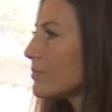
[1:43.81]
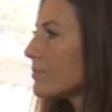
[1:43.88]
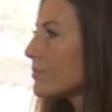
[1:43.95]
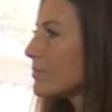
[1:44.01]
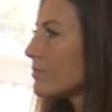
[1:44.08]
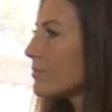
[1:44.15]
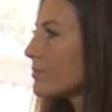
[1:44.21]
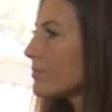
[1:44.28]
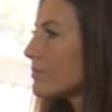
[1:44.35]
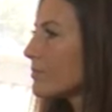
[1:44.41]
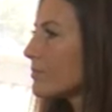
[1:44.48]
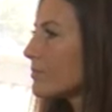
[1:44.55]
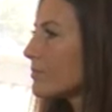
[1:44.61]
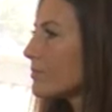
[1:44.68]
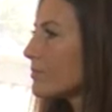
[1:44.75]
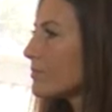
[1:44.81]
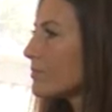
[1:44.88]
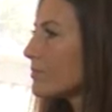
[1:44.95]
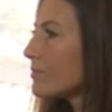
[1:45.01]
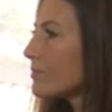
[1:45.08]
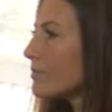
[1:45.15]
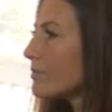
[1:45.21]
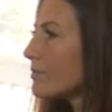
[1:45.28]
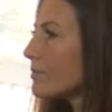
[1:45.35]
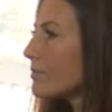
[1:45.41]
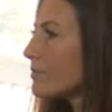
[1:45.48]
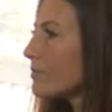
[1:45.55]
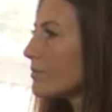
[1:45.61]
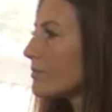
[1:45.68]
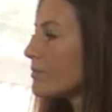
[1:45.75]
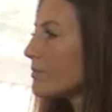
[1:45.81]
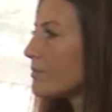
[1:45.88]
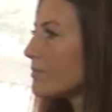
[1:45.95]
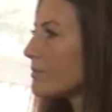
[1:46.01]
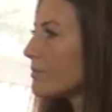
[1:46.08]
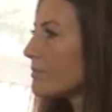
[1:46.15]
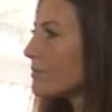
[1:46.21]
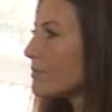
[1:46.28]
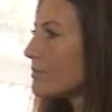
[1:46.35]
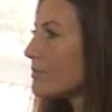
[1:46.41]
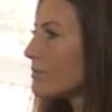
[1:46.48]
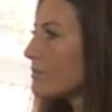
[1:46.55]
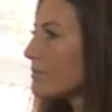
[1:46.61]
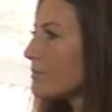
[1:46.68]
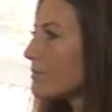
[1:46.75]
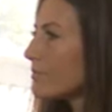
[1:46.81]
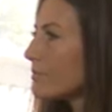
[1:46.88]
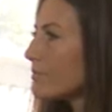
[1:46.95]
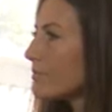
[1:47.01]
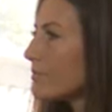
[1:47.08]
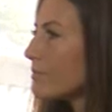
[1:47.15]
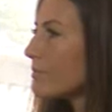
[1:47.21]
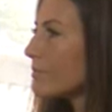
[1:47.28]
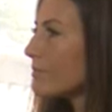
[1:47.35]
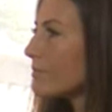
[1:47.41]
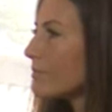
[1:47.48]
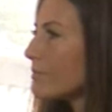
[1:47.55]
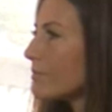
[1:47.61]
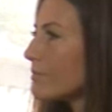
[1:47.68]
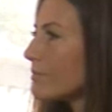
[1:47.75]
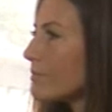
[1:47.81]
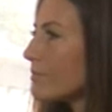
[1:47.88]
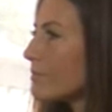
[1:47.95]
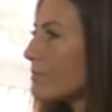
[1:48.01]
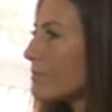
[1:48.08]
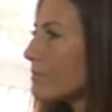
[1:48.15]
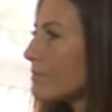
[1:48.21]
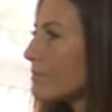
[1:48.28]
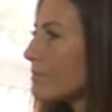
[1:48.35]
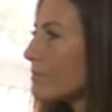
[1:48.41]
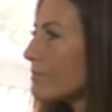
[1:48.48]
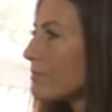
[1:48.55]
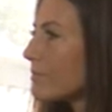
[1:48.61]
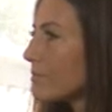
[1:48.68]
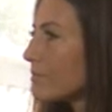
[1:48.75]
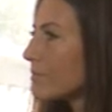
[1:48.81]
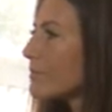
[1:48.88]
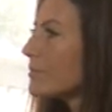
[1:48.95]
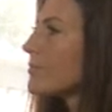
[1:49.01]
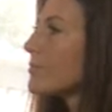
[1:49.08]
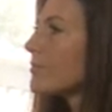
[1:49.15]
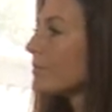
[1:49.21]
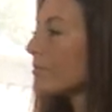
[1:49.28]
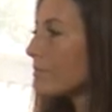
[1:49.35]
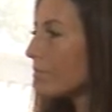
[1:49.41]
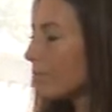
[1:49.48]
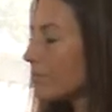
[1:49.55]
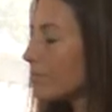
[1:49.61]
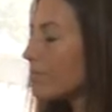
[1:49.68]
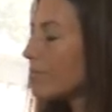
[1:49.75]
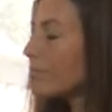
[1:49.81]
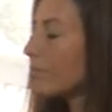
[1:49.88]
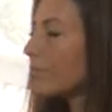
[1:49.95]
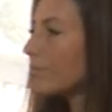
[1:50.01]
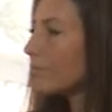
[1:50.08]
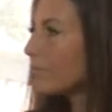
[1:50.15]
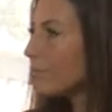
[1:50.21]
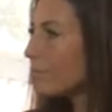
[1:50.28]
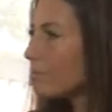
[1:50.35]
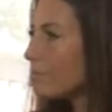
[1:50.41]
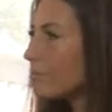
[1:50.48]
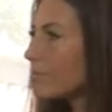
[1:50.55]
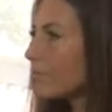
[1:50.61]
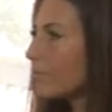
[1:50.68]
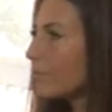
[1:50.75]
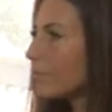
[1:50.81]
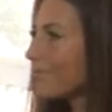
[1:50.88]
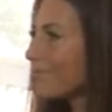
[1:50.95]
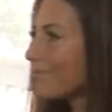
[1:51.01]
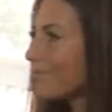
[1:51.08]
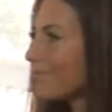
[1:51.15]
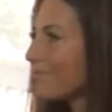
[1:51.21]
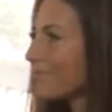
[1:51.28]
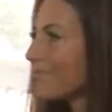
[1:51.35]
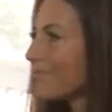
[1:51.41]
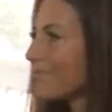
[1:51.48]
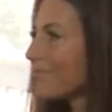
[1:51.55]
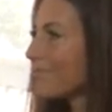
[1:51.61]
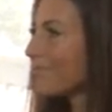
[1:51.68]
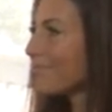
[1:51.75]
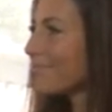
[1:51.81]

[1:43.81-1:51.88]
No words are spoken by the person on screen.